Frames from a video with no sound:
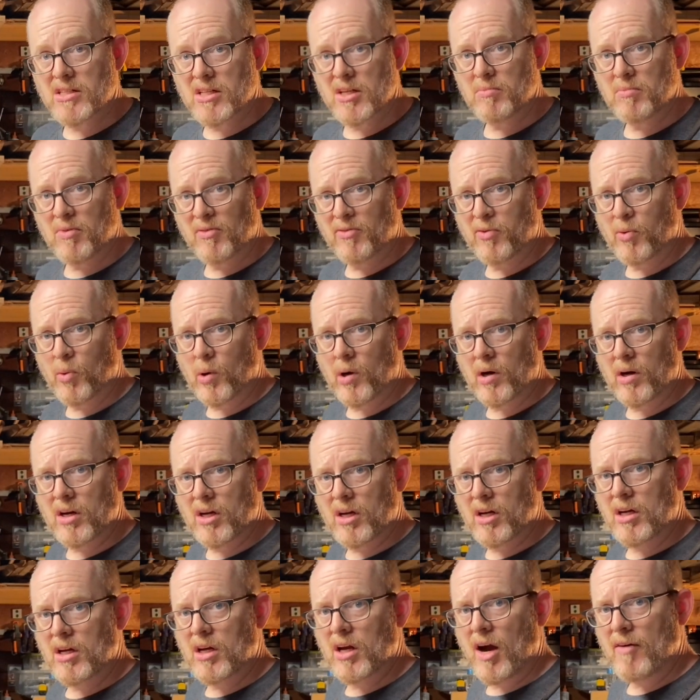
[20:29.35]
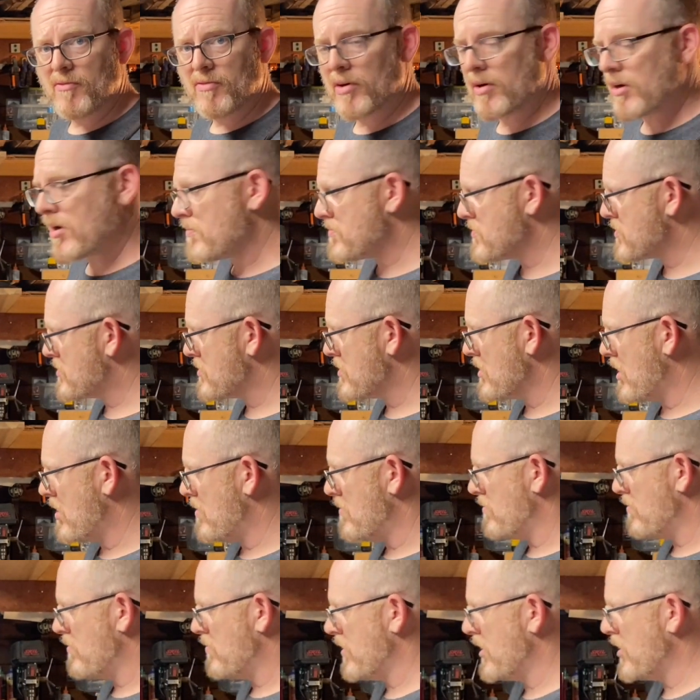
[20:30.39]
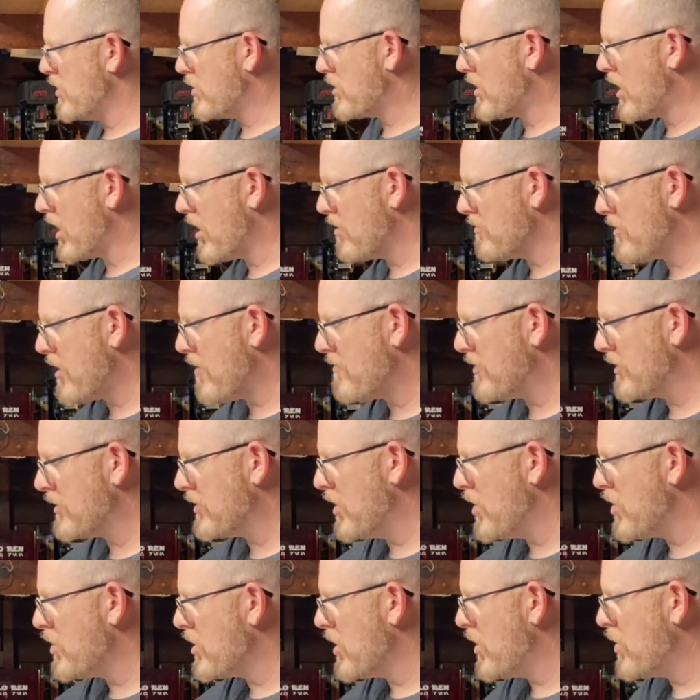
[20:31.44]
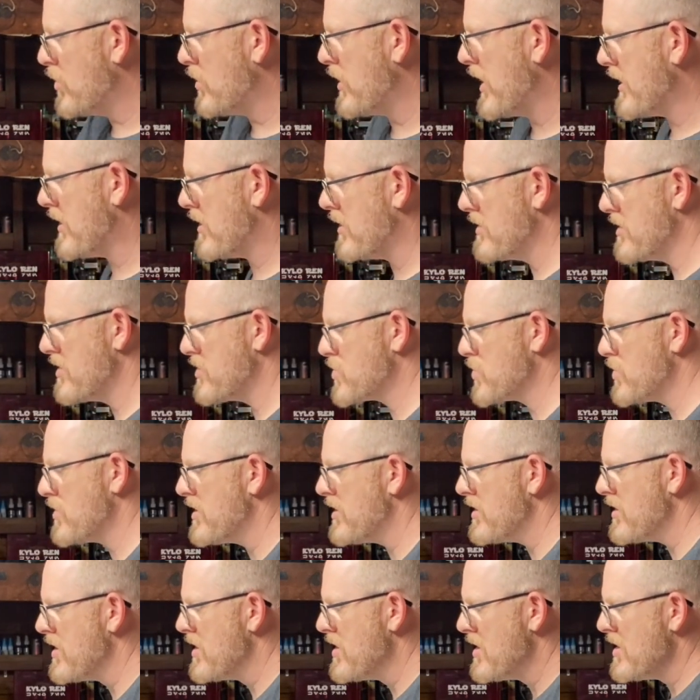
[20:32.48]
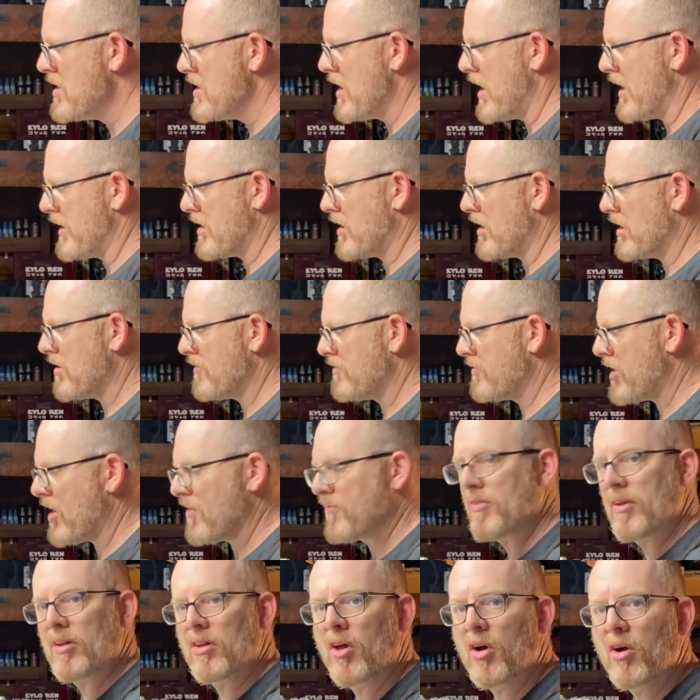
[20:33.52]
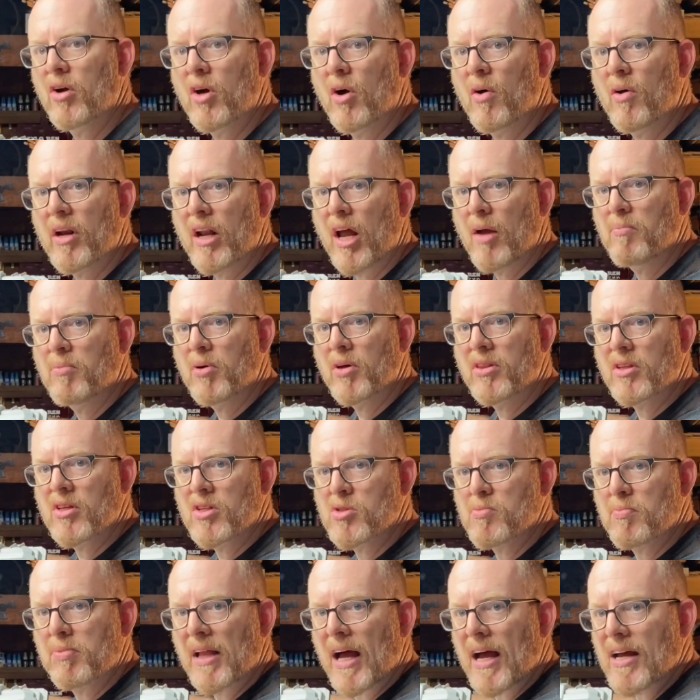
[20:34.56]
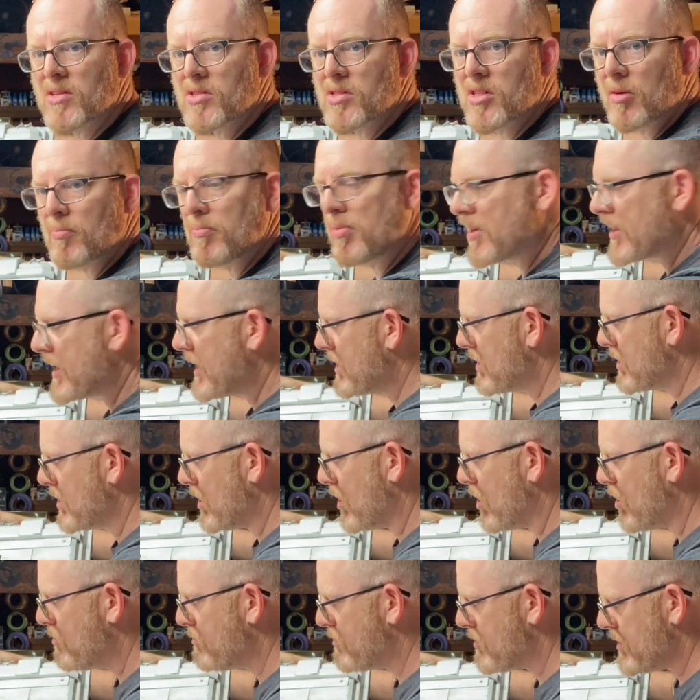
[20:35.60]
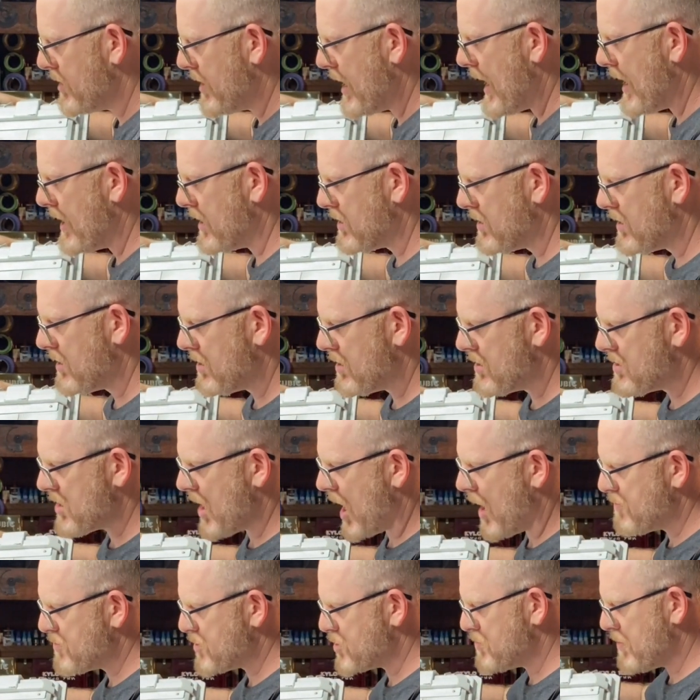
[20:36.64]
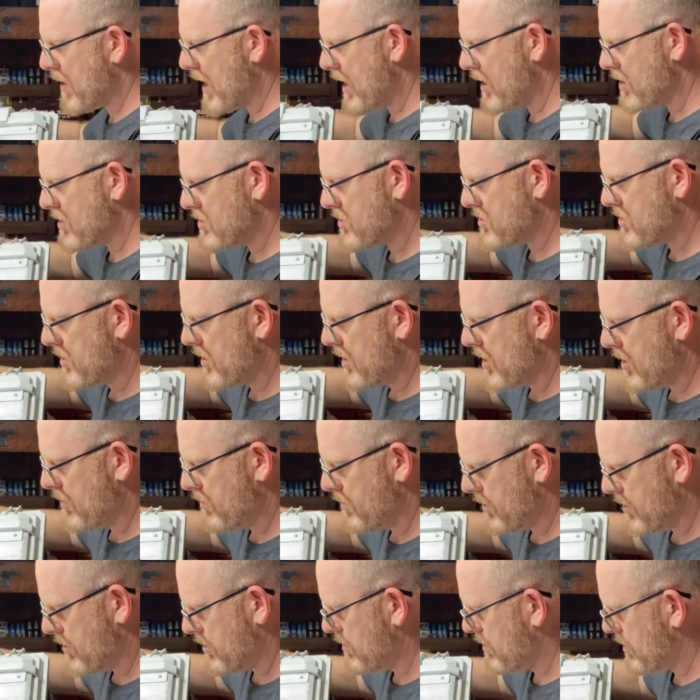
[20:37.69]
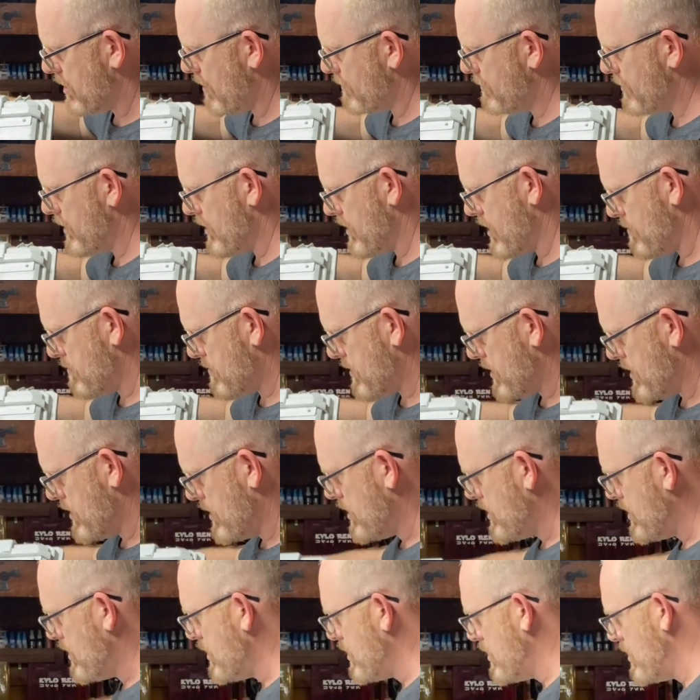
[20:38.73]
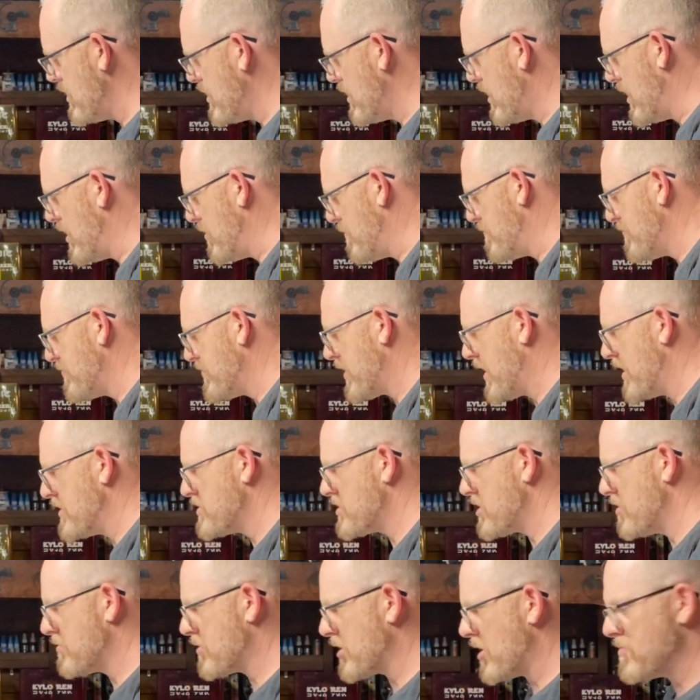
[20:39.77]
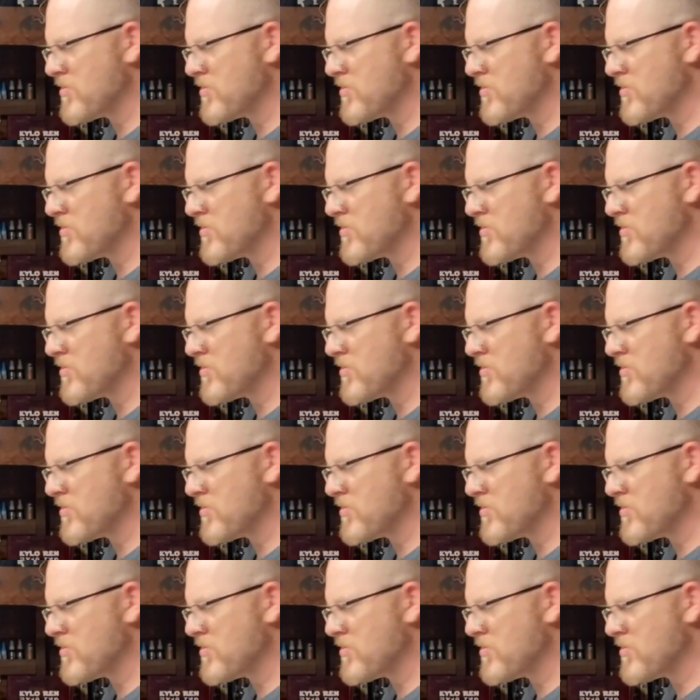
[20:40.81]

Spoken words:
before cover-ups, where you carve off a logo, like on this one. I carved off the logo and I put this plastic plate over that top spot so that it would cover it up. I sometimes